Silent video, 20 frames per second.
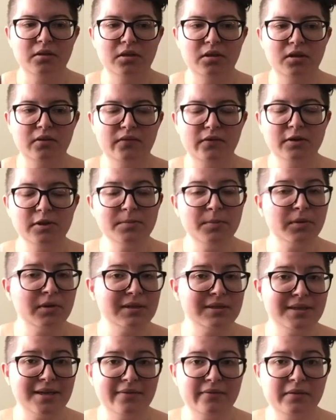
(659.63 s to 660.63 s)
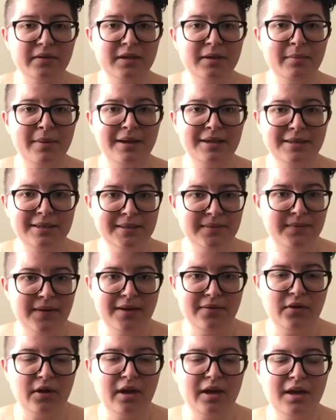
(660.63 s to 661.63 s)
The first book is definitely my least
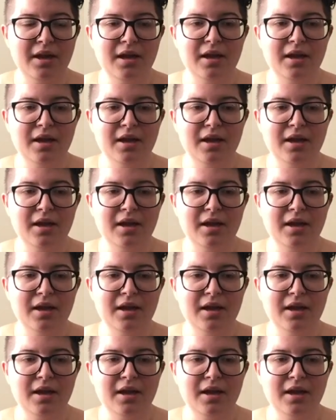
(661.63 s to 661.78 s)
favorite.